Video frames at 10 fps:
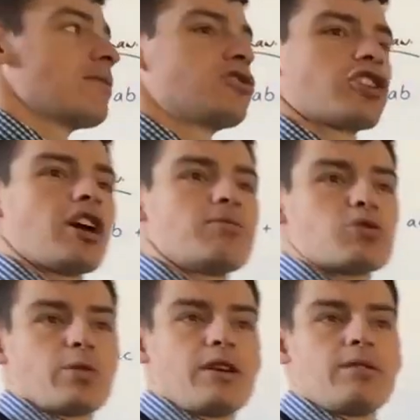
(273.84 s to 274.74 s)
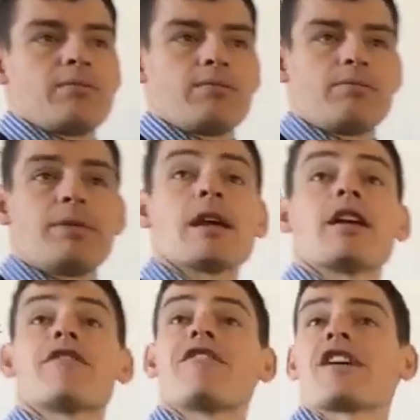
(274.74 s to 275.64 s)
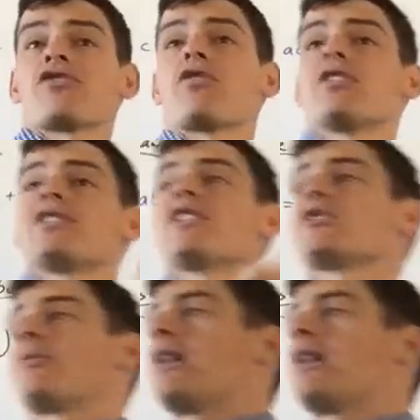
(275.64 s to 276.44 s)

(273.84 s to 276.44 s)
to go between being able to factorise and expand